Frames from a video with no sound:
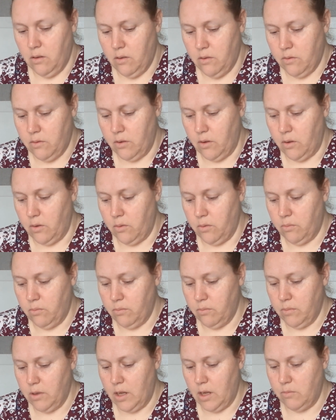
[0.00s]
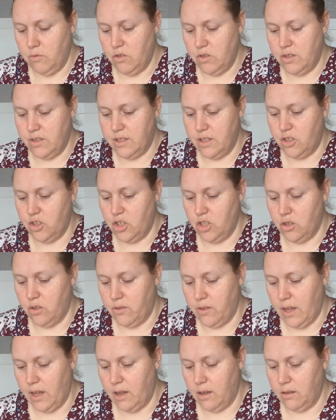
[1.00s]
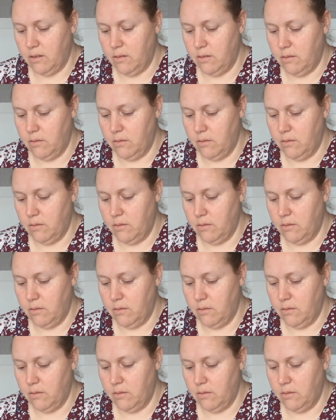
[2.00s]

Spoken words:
So I'm just stitching on that